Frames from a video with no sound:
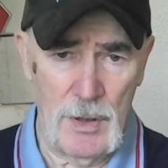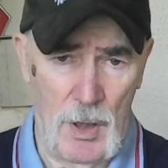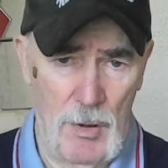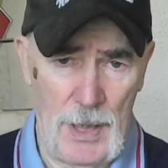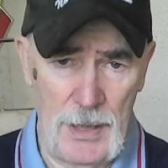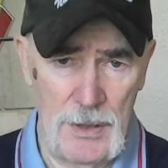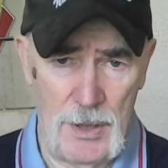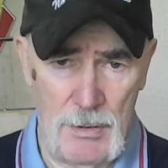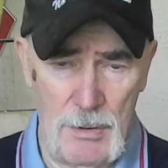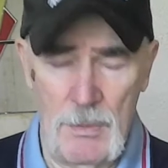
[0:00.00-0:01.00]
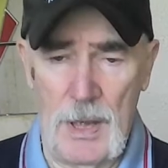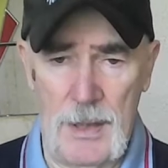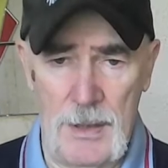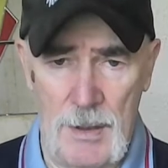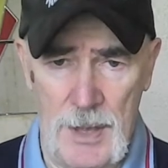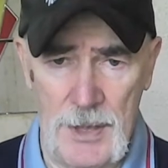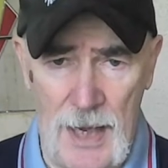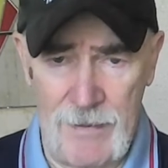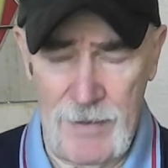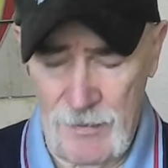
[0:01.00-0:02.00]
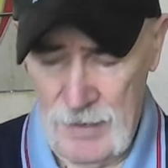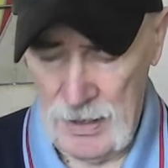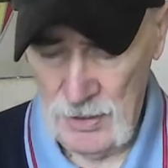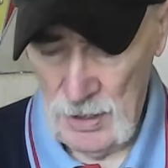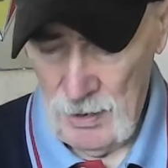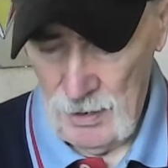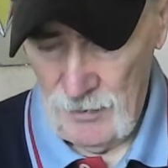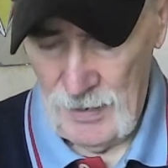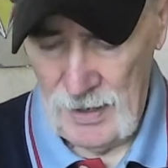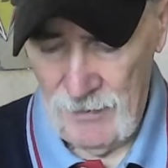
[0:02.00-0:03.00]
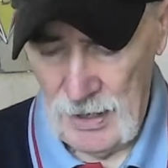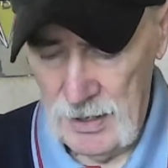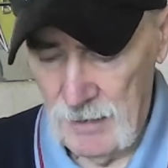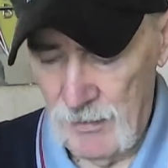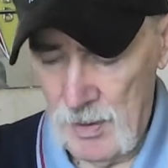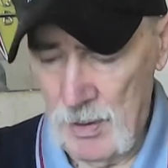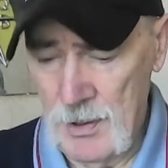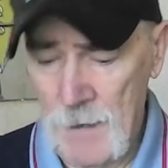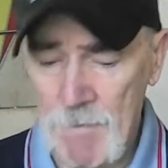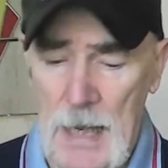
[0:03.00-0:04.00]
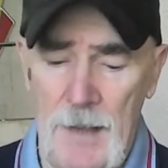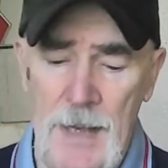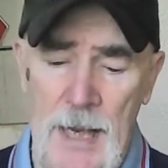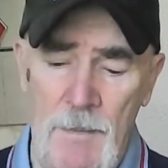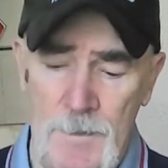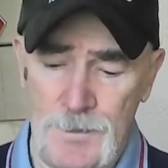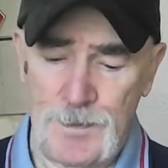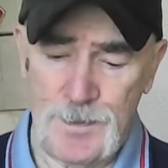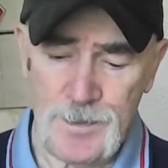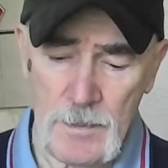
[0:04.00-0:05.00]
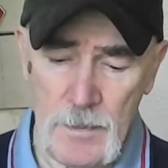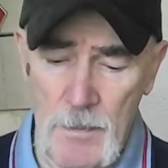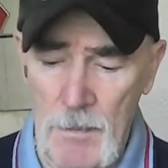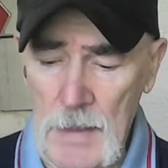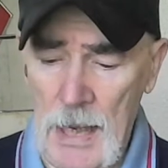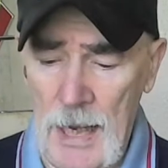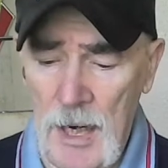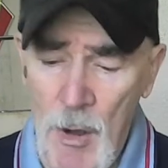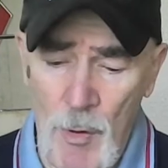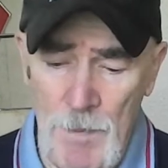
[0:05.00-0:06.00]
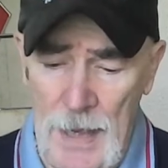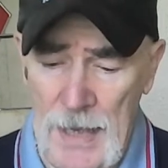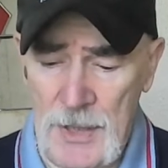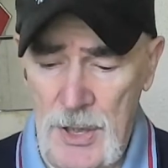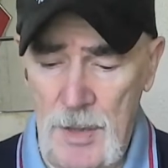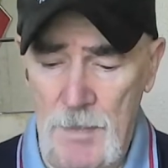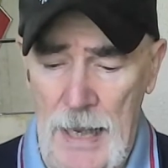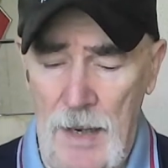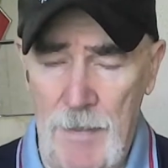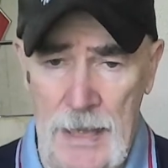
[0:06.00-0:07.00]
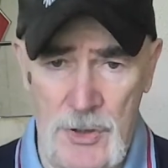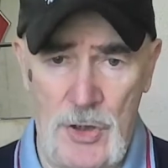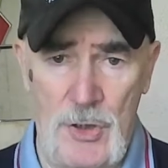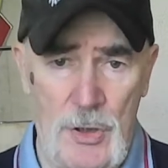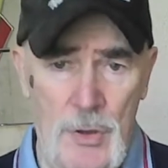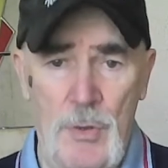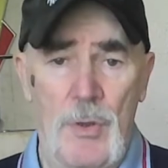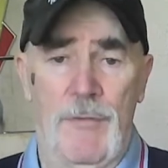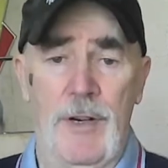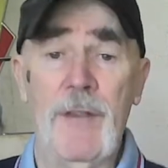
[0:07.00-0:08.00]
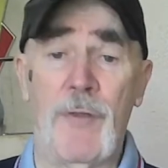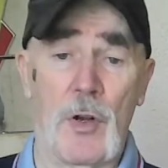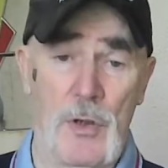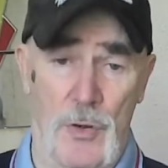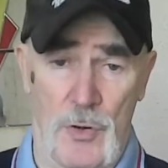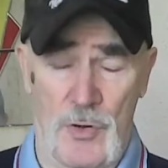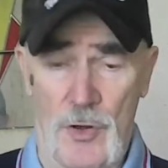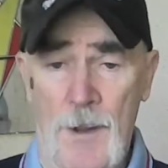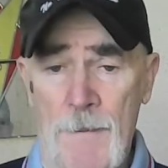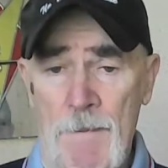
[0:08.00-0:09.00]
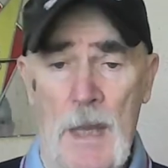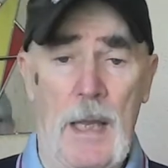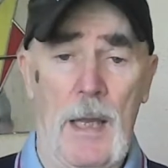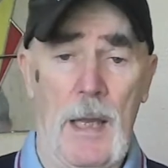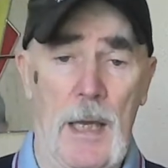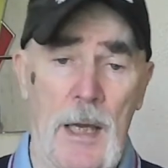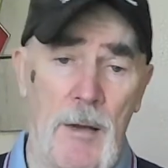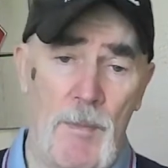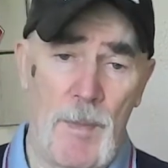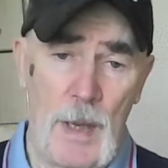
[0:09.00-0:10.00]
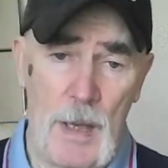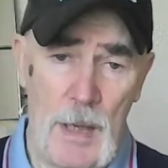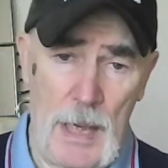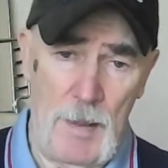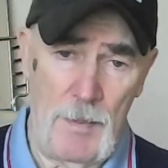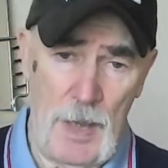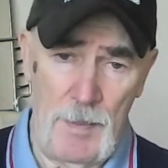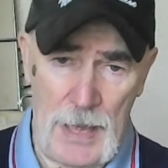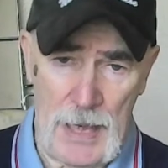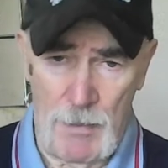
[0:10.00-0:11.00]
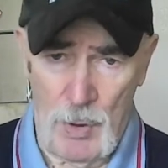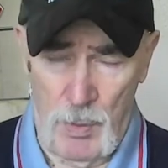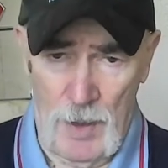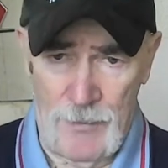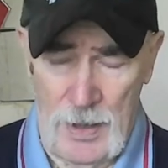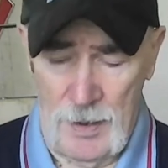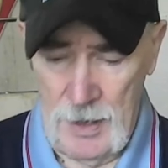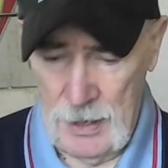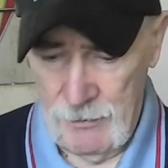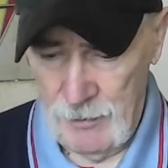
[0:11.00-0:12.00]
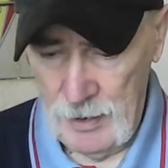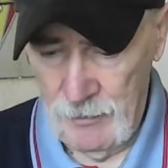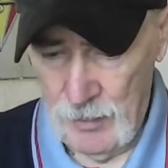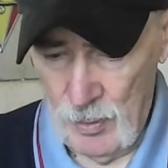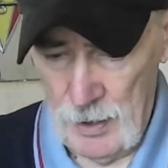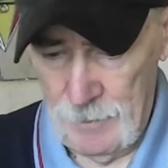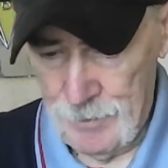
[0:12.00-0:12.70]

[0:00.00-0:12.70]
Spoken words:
got into the diving phase. Very, very difficult. And then going back to the parabats to do the free fall course, it became a qualified free faller.